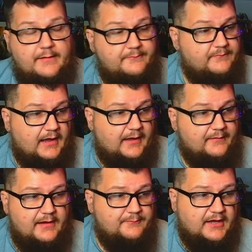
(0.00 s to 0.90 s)
I'm
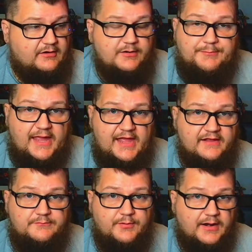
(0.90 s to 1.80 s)
I, I'm not going to beg,